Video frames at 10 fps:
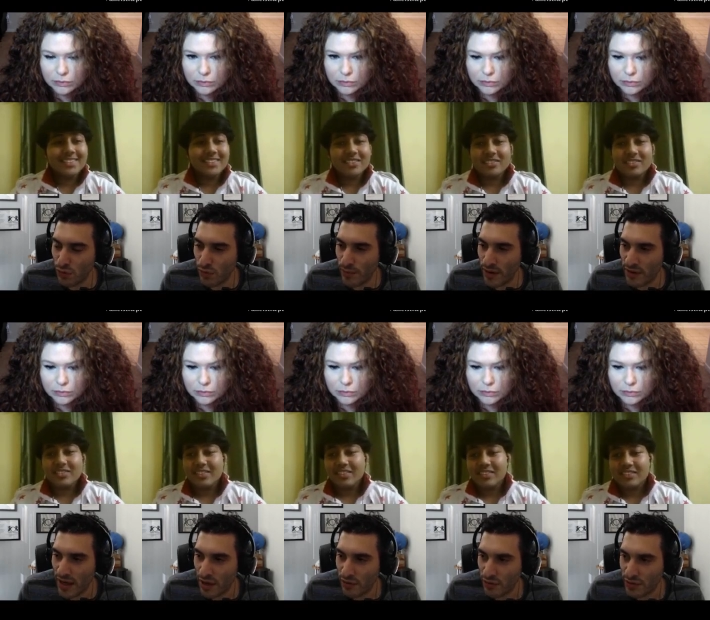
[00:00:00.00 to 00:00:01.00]
Speaker 1: about
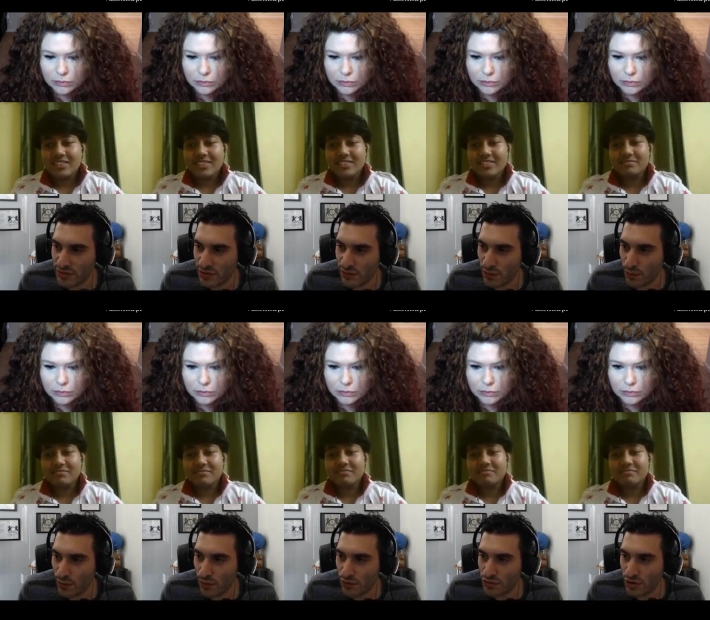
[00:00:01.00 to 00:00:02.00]
how the rest of the
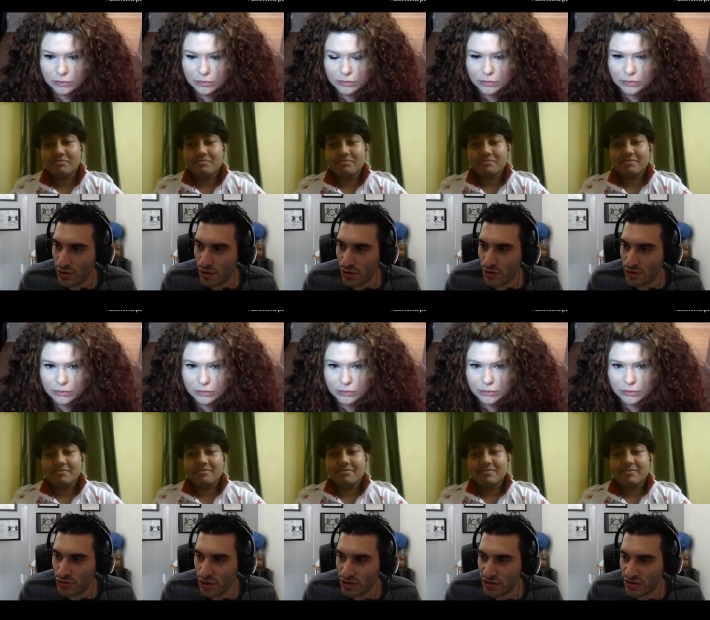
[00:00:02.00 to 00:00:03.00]
world uh,
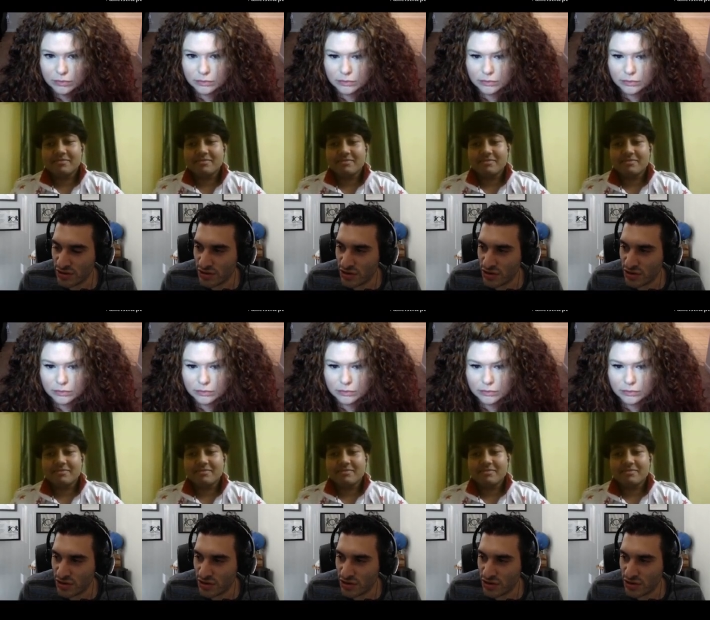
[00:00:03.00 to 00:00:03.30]
judges each